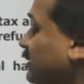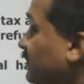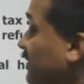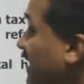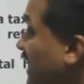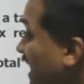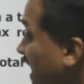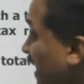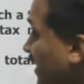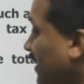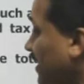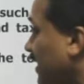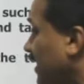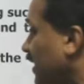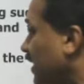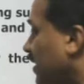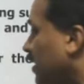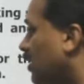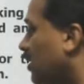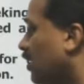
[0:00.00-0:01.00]
D and E,
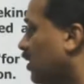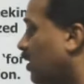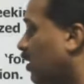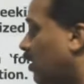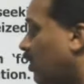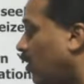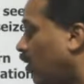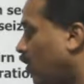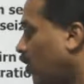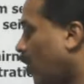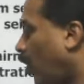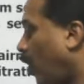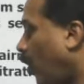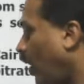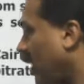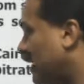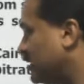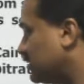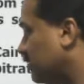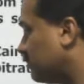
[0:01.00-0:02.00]
or all
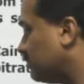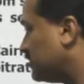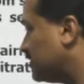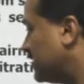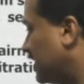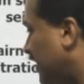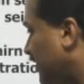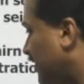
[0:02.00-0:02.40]
except C and